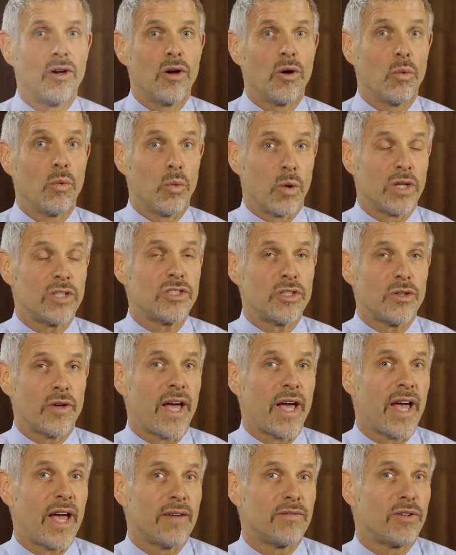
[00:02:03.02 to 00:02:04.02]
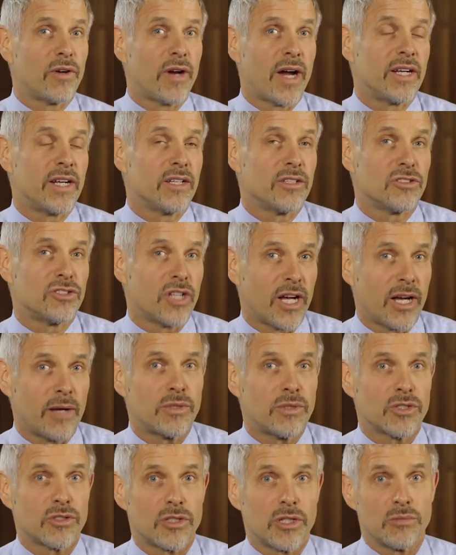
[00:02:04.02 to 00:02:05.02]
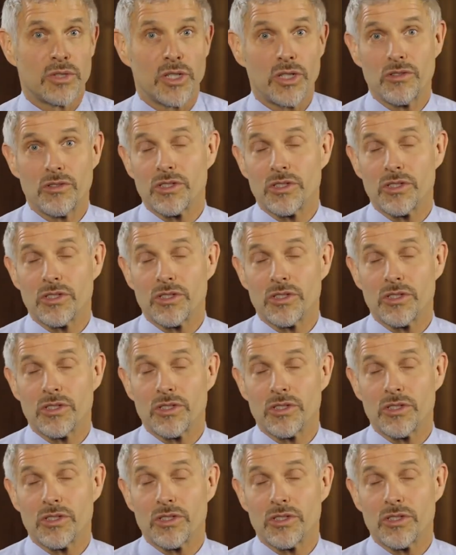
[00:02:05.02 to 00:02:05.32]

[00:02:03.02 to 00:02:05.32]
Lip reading: Once you have your ideal job description,